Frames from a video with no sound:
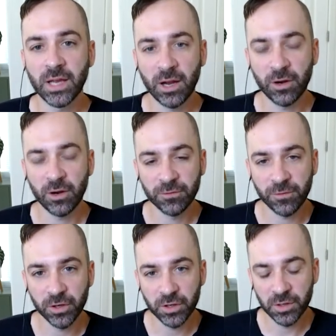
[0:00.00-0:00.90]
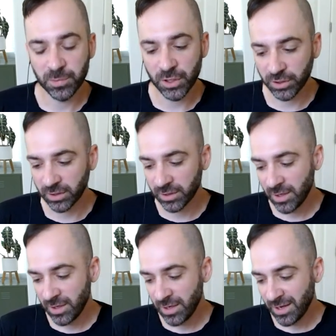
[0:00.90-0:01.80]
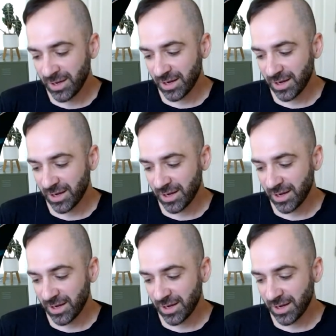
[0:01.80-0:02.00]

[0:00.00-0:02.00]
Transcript: and sort of seeing how far you could push